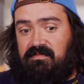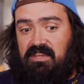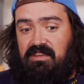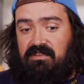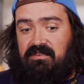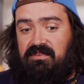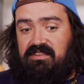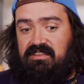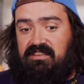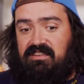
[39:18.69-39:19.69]
you know,
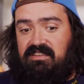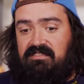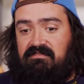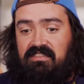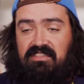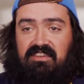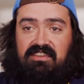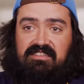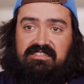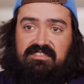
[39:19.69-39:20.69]
and, and, and the thing
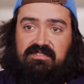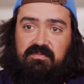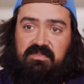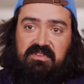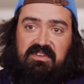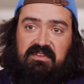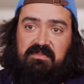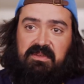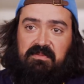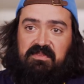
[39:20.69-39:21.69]
is, is when you have
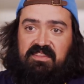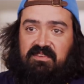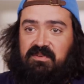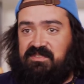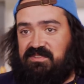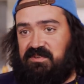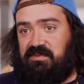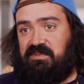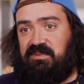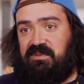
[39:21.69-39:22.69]
people that always know
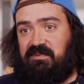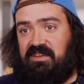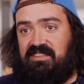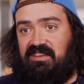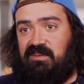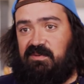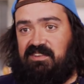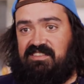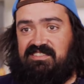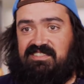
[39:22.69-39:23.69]
what they're doing, they go
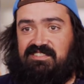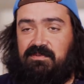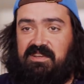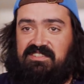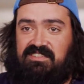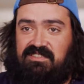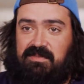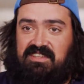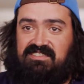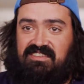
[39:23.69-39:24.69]
into these situations
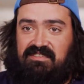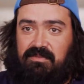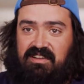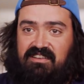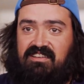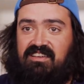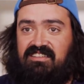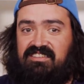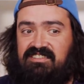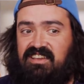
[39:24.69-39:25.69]
based on prior
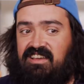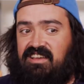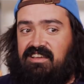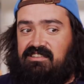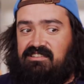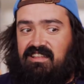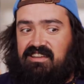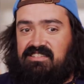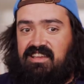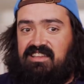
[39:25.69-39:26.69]
knowledge. There's a lot
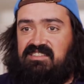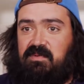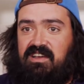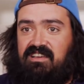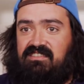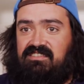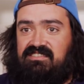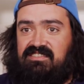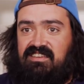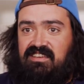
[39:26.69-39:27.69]
of science behind
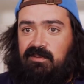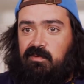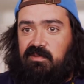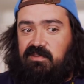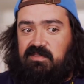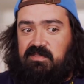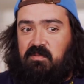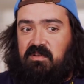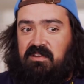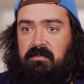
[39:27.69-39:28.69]
this, whether it's the
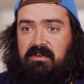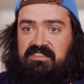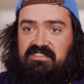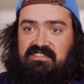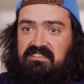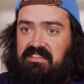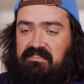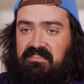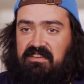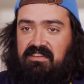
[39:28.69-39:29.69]
water pressure
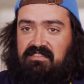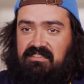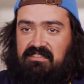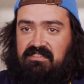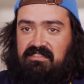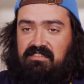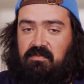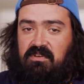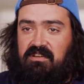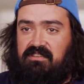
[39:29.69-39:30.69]
delivering the, the
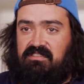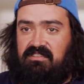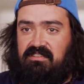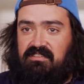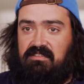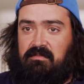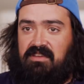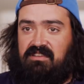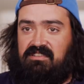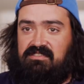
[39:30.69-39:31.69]
water to the
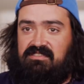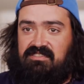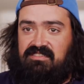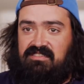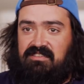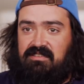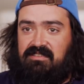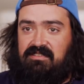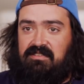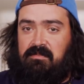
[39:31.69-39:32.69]
emitters, the,
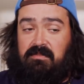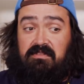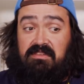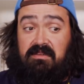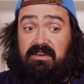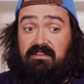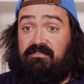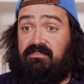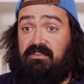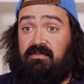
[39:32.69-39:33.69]
the, the amount of
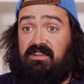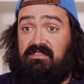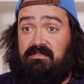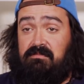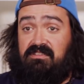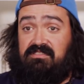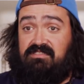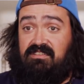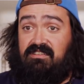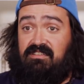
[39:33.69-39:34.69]
flow rate the
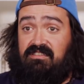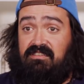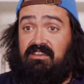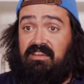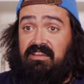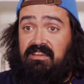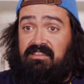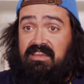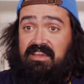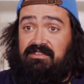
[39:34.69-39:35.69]
emitters are, the,
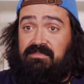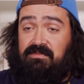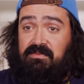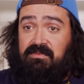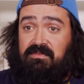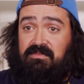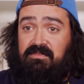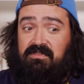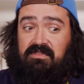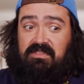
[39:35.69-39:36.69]
the
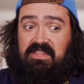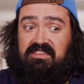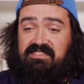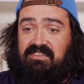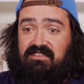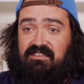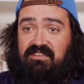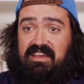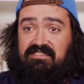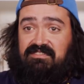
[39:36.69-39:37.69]
actual things that are
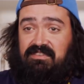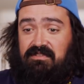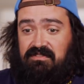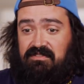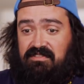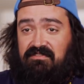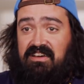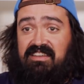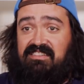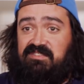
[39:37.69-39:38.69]
actually
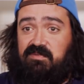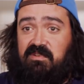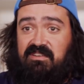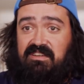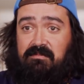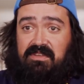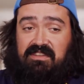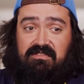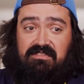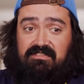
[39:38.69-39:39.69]
dividing this water out,
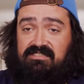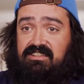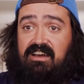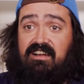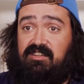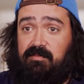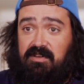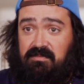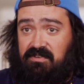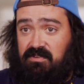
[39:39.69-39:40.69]
meaning it's an
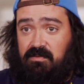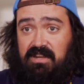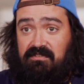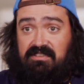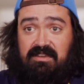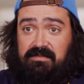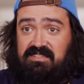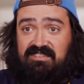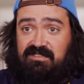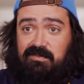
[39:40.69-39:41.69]
octobubbler or whatever type of
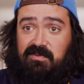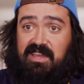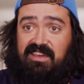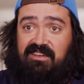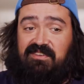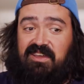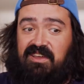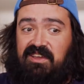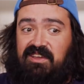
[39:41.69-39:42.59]
system you have,